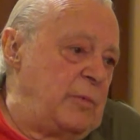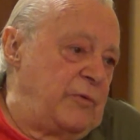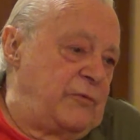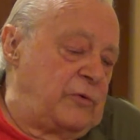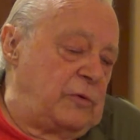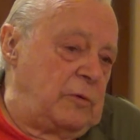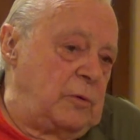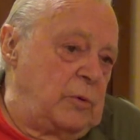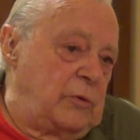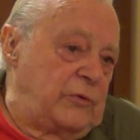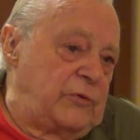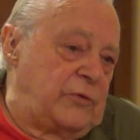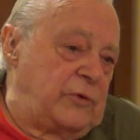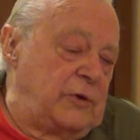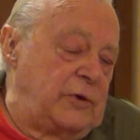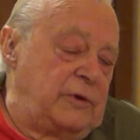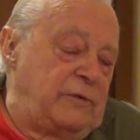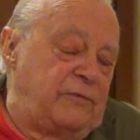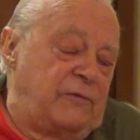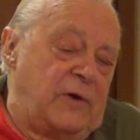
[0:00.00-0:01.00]
before he was
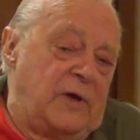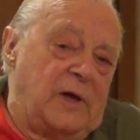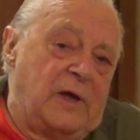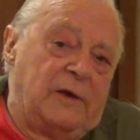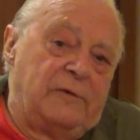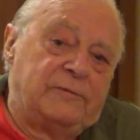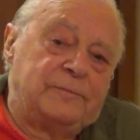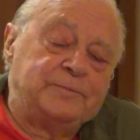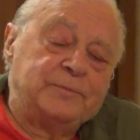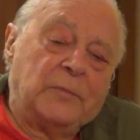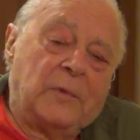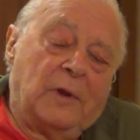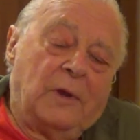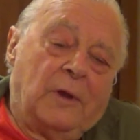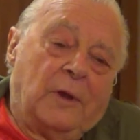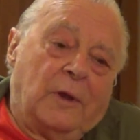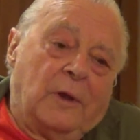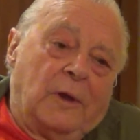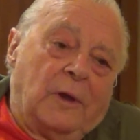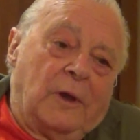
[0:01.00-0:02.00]
35.
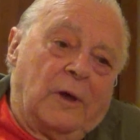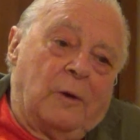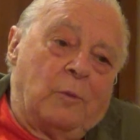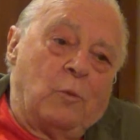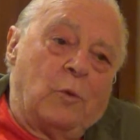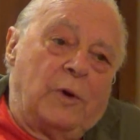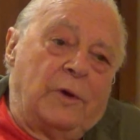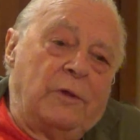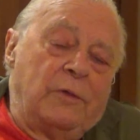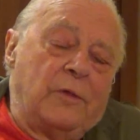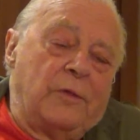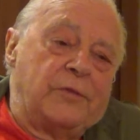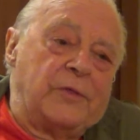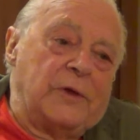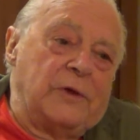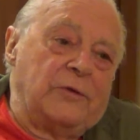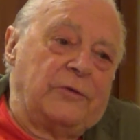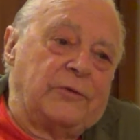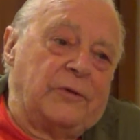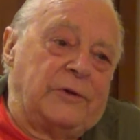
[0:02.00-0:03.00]
And one of the
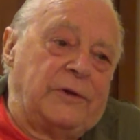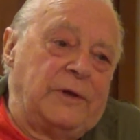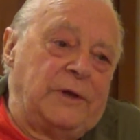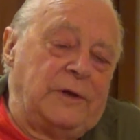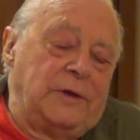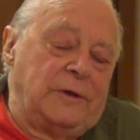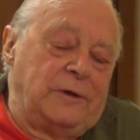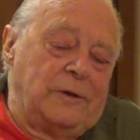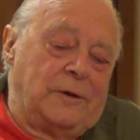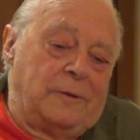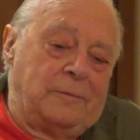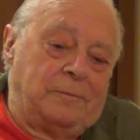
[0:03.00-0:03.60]
things that he